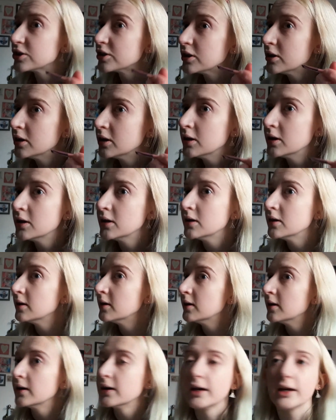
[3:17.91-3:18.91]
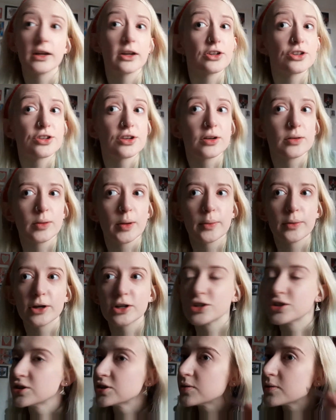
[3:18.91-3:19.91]
And I showed her my
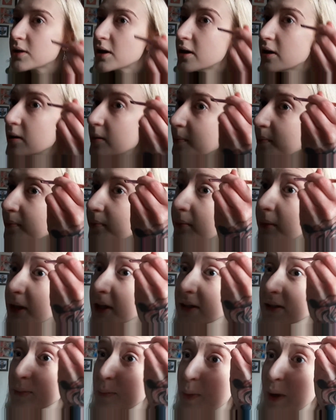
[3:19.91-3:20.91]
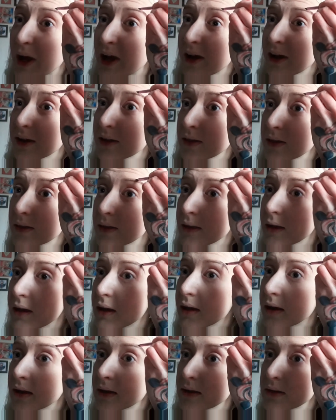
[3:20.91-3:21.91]
brush and she was like, mine's bigger than
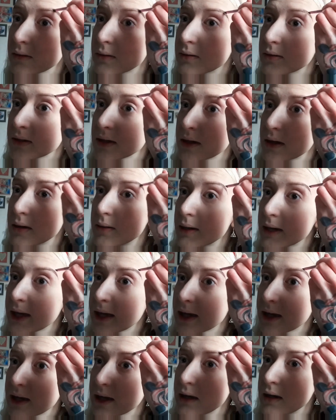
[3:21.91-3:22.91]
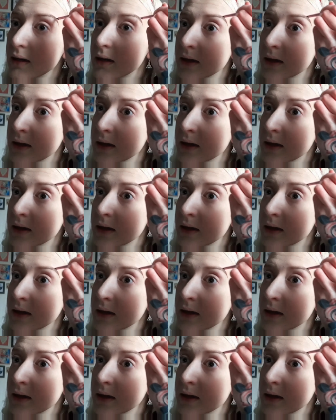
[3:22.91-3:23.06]
that. So I was like, oh, okay.